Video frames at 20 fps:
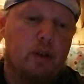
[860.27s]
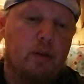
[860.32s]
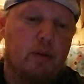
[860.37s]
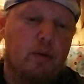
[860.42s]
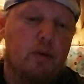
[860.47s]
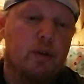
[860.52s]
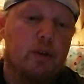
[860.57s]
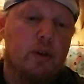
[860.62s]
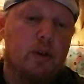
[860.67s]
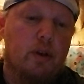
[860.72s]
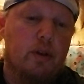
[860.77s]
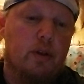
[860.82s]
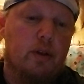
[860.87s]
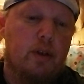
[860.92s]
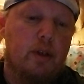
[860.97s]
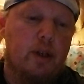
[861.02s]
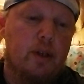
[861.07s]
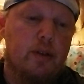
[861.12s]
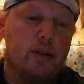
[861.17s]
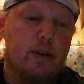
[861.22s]
we'll just call it
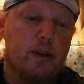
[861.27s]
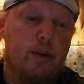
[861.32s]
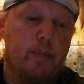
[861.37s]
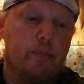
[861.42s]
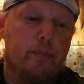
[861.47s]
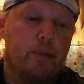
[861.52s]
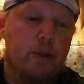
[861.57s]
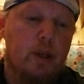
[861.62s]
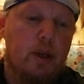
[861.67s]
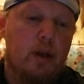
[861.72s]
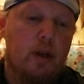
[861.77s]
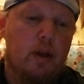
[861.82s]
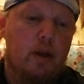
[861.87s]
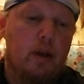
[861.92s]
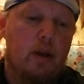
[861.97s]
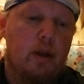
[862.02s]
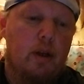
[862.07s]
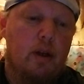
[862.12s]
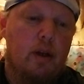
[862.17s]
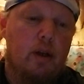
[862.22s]
the DSM,
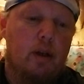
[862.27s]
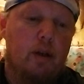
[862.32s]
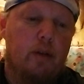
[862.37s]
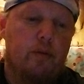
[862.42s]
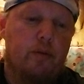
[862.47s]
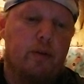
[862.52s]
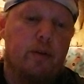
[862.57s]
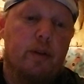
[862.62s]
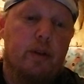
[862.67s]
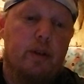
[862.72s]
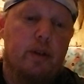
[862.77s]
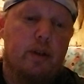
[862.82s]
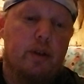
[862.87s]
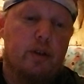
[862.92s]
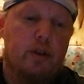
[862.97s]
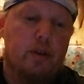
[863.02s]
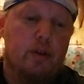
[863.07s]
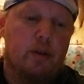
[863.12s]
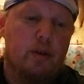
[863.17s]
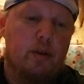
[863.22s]
5th
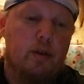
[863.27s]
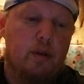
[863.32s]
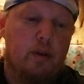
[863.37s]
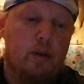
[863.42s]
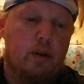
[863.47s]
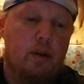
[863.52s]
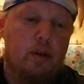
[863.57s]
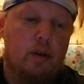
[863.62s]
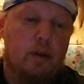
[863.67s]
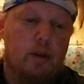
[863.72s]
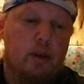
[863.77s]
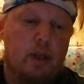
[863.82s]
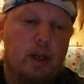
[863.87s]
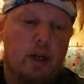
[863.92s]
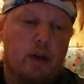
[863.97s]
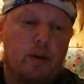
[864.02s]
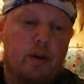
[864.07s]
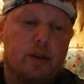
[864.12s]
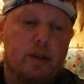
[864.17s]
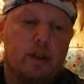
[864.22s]
edition,
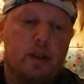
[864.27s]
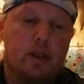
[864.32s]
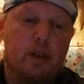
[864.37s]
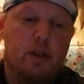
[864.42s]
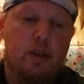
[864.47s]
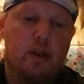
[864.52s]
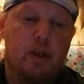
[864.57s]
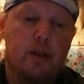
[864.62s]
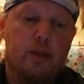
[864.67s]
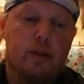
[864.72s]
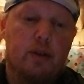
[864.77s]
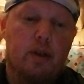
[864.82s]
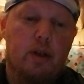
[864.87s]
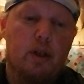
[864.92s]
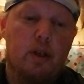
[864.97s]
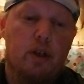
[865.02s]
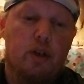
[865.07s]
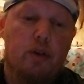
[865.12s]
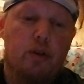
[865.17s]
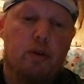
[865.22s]
categorizes ADHD as a
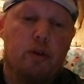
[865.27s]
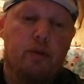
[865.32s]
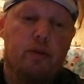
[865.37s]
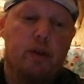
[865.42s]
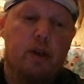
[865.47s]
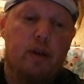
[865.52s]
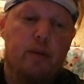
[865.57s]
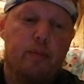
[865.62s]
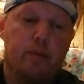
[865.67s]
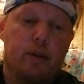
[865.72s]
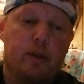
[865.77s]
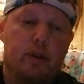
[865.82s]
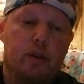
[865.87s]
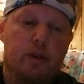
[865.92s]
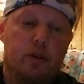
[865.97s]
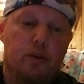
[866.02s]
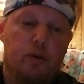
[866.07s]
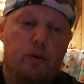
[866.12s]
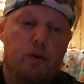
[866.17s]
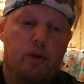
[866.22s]
neurodevelopment
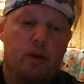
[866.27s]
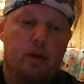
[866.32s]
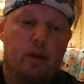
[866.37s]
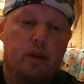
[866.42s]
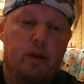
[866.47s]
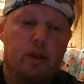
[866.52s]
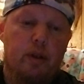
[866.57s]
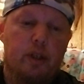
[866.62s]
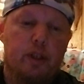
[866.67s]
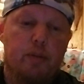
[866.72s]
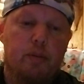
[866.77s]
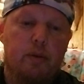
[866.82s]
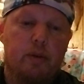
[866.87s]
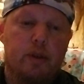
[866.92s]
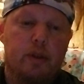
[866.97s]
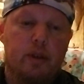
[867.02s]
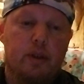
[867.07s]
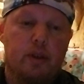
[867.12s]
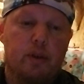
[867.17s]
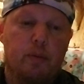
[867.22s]
disorder, thus
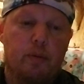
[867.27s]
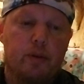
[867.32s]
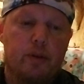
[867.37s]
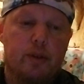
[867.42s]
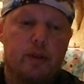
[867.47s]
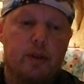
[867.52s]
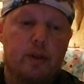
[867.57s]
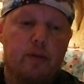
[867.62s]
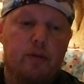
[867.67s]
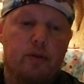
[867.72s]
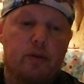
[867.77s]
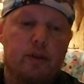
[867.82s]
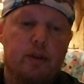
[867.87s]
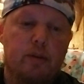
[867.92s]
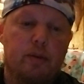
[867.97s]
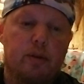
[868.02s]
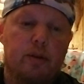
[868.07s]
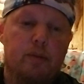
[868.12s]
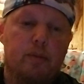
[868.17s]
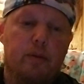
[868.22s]
presenting with several
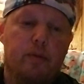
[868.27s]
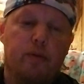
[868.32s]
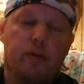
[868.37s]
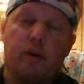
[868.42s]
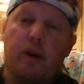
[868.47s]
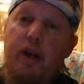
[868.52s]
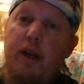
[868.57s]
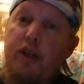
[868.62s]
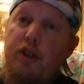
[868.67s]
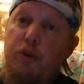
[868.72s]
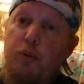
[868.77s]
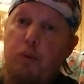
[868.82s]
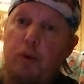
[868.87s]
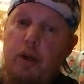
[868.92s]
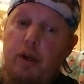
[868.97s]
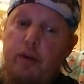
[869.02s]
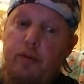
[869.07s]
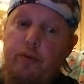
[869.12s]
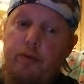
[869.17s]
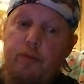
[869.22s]
symptoms before age
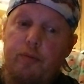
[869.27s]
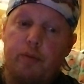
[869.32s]
12.